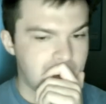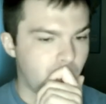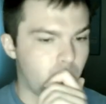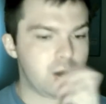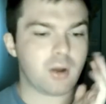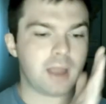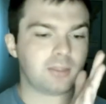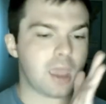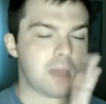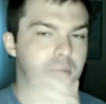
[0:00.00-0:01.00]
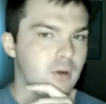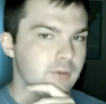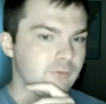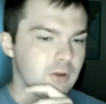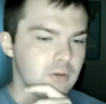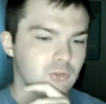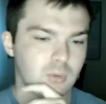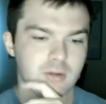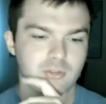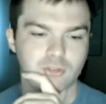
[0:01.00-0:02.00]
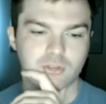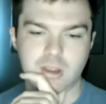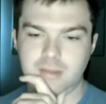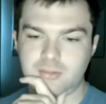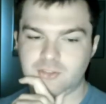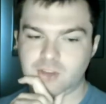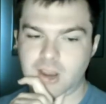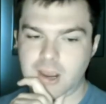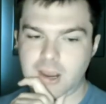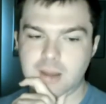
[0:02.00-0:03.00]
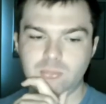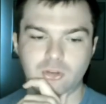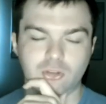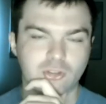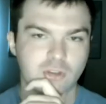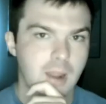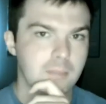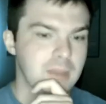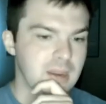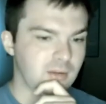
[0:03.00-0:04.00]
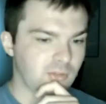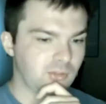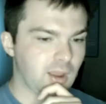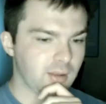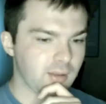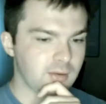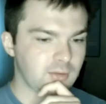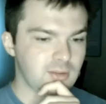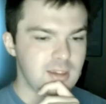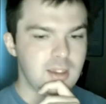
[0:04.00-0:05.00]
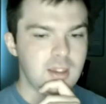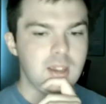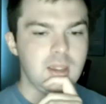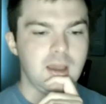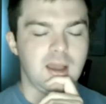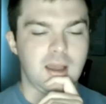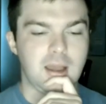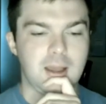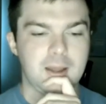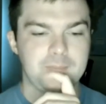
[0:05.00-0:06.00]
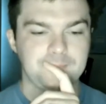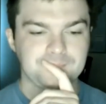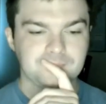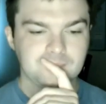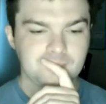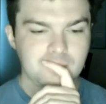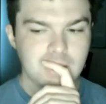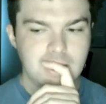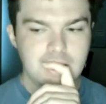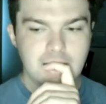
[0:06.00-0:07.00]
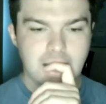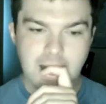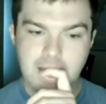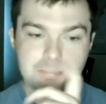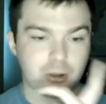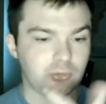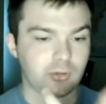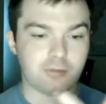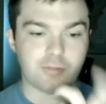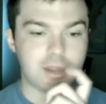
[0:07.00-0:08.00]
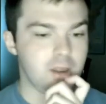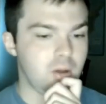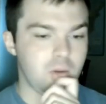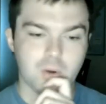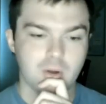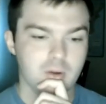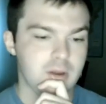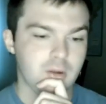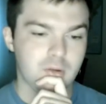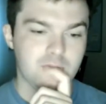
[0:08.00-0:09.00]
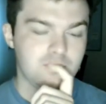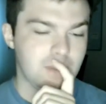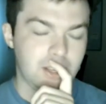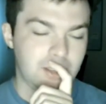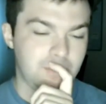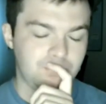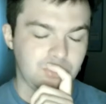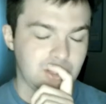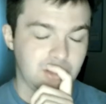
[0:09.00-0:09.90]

We are at that point, folks, where it's time to stop being silent. I posted a video earlier, or